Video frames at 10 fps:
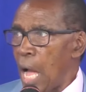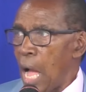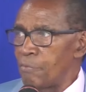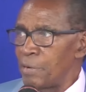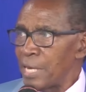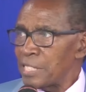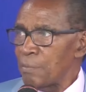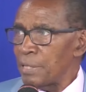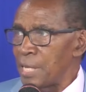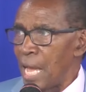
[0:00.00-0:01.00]
I've been
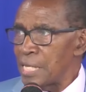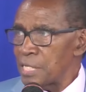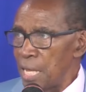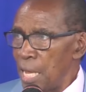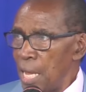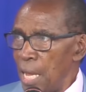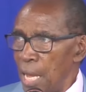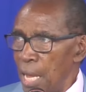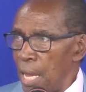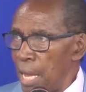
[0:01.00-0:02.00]
accepted as
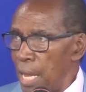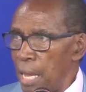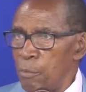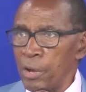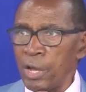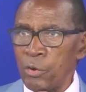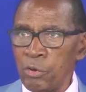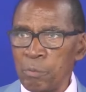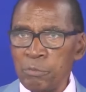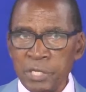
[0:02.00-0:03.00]

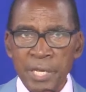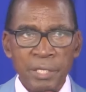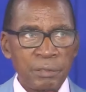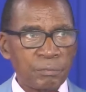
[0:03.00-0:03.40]
Mugikuyu mzee.